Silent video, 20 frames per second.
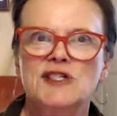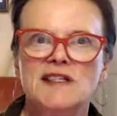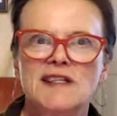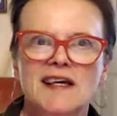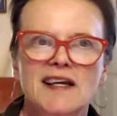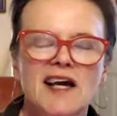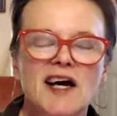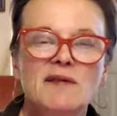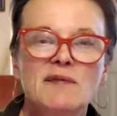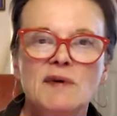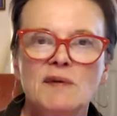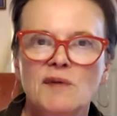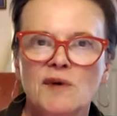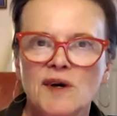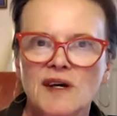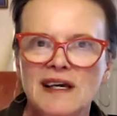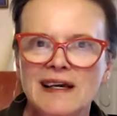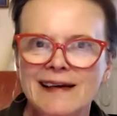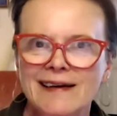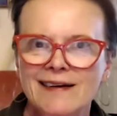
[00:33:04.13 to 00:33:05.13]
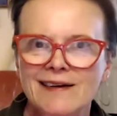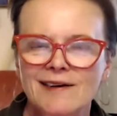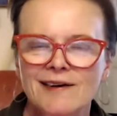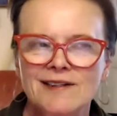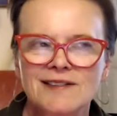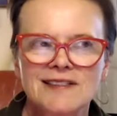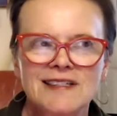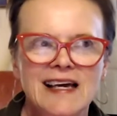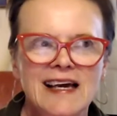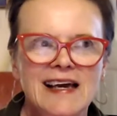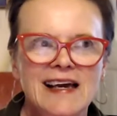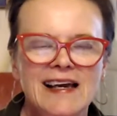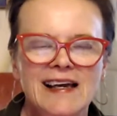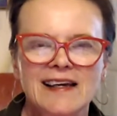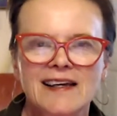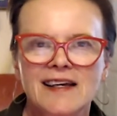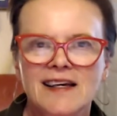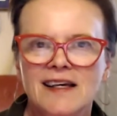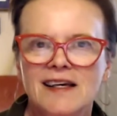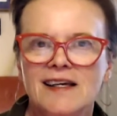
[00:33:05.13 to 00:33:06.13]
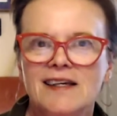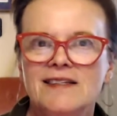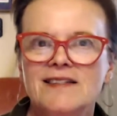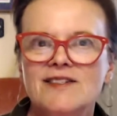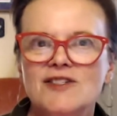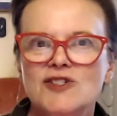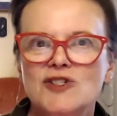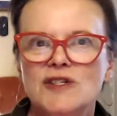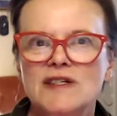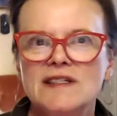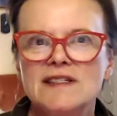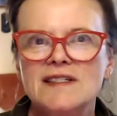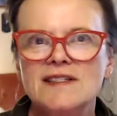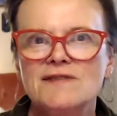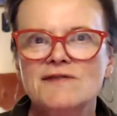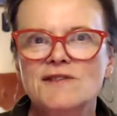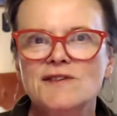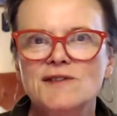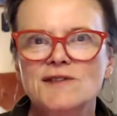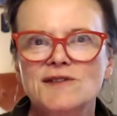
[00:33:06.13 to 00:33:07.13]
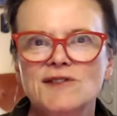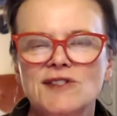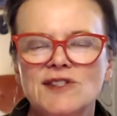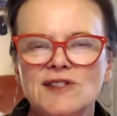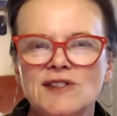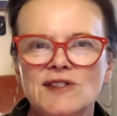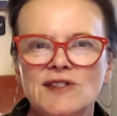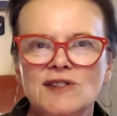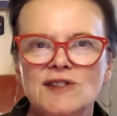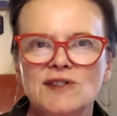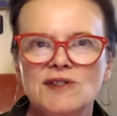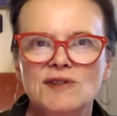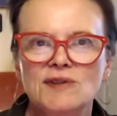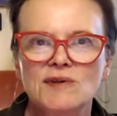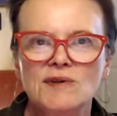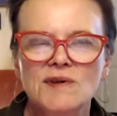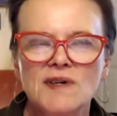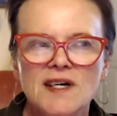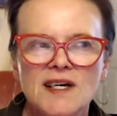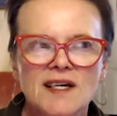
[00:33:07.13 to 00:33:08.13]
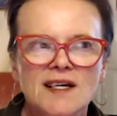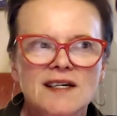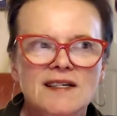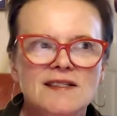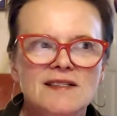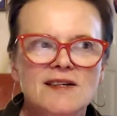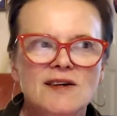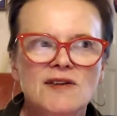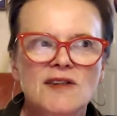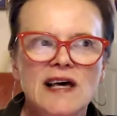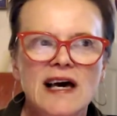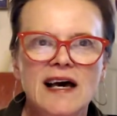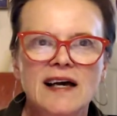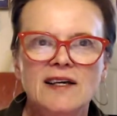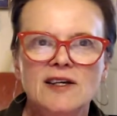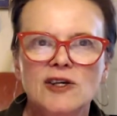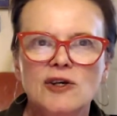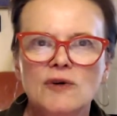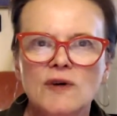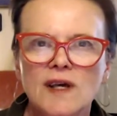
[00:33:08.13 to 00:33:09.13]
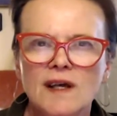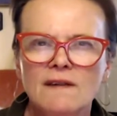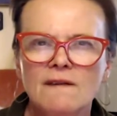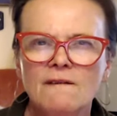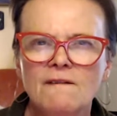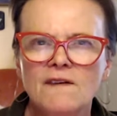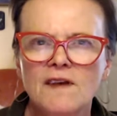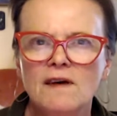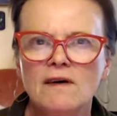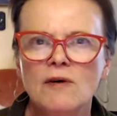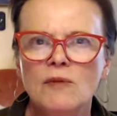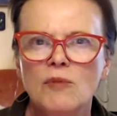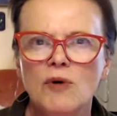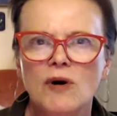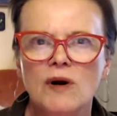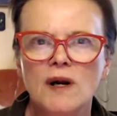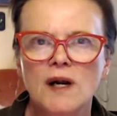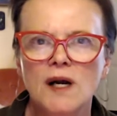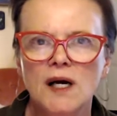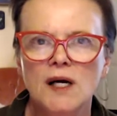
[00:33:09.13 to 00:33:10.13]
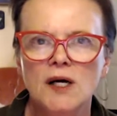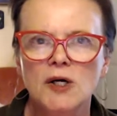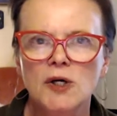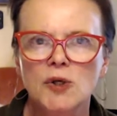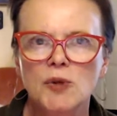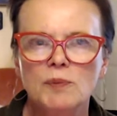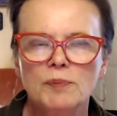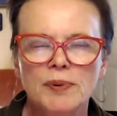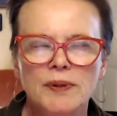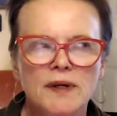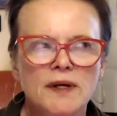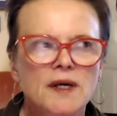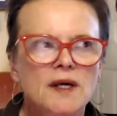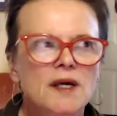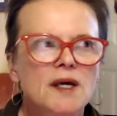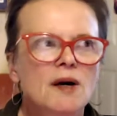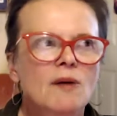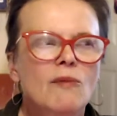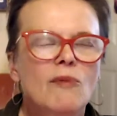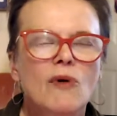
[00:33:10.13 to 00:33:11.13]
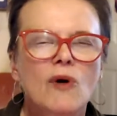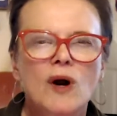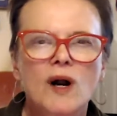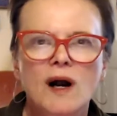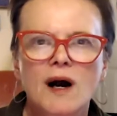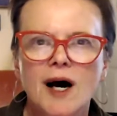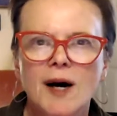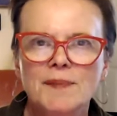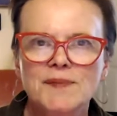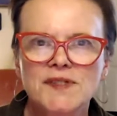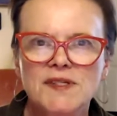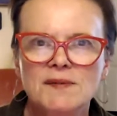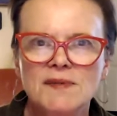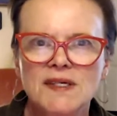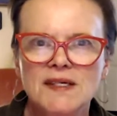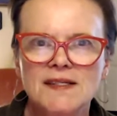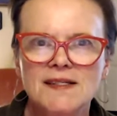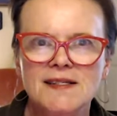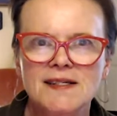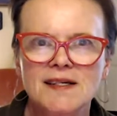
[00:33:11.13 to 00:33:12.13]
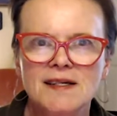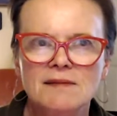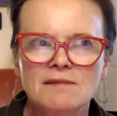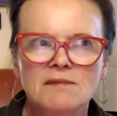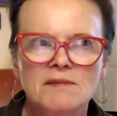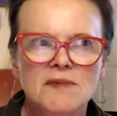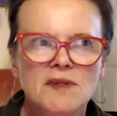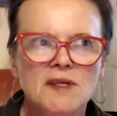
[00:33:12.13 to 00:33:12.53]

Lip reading: that I've been working in all day is transferred to you so that you can feel more hope, more optimism,